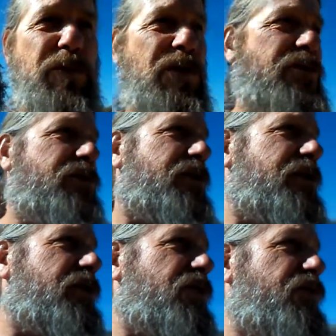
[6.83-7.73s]
I'm not doing
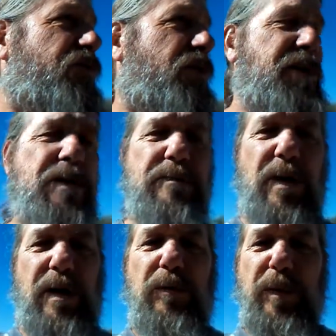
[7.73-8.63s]
this for any...
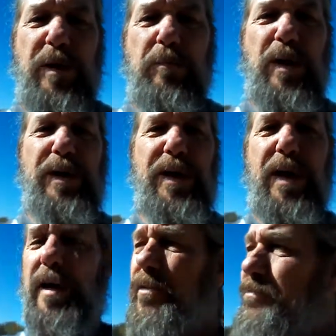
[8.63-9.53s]
I don't make money
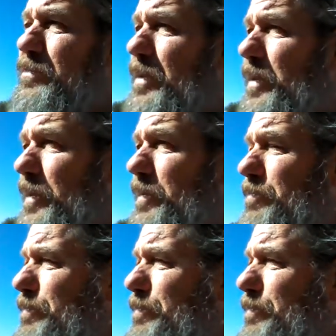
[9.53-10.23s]
at it. Fuck.